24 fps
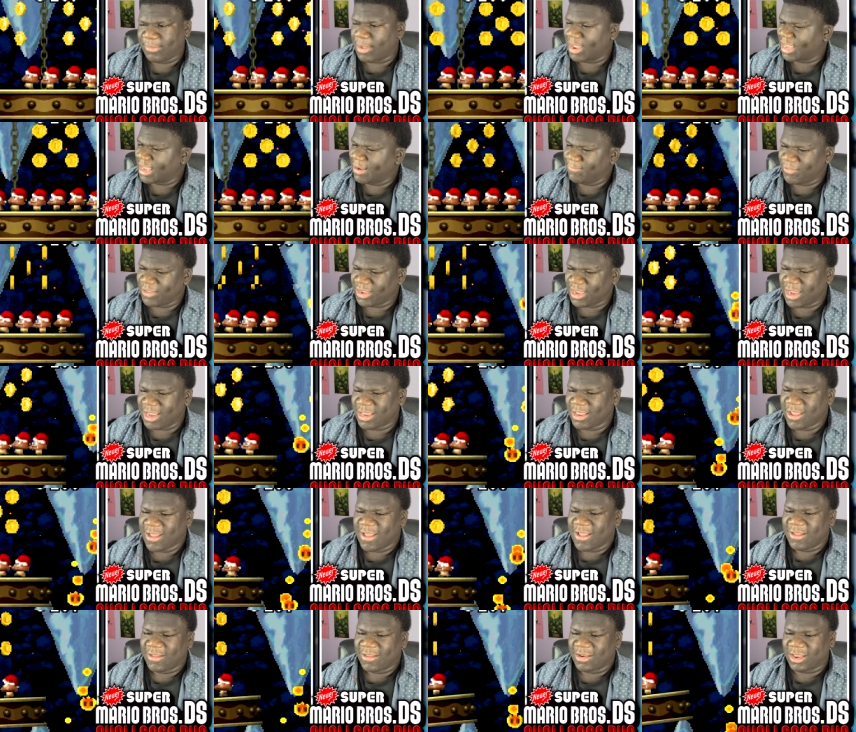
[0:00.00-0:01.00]
I keep thinking,
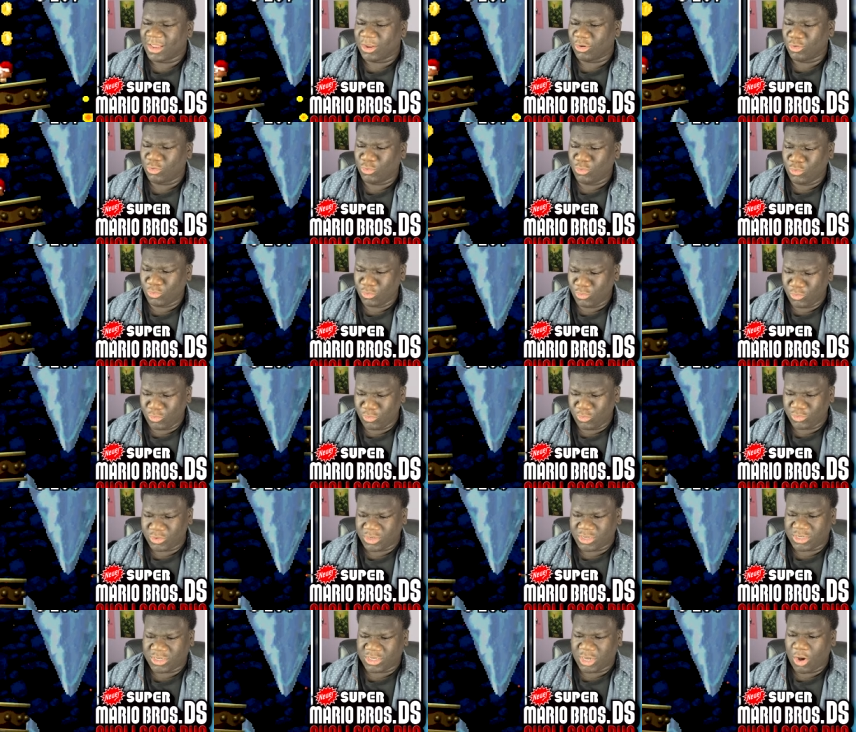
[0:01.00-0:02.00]

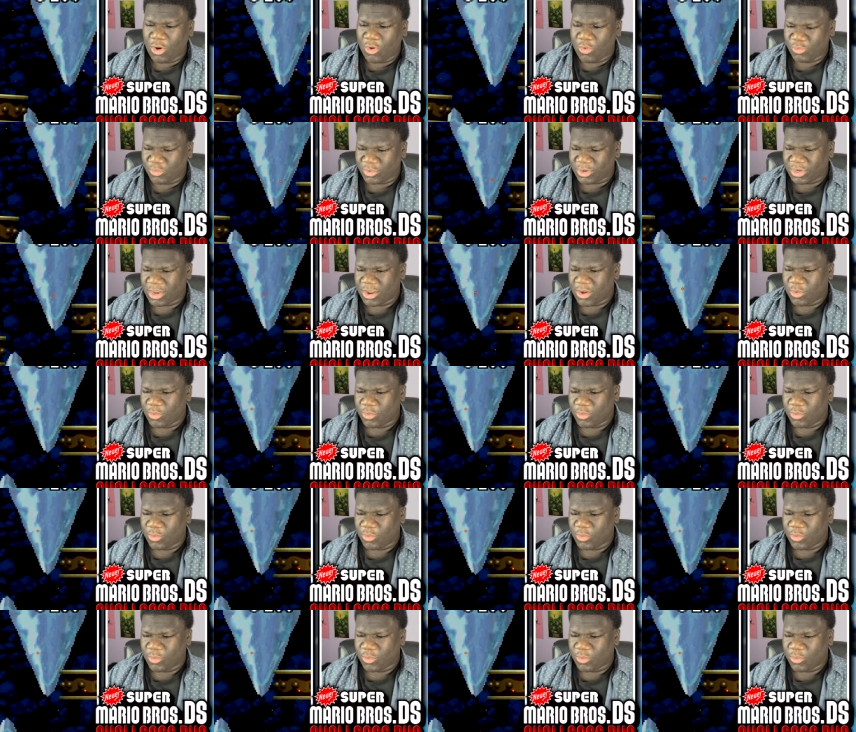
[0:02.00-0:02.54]
oh, don't.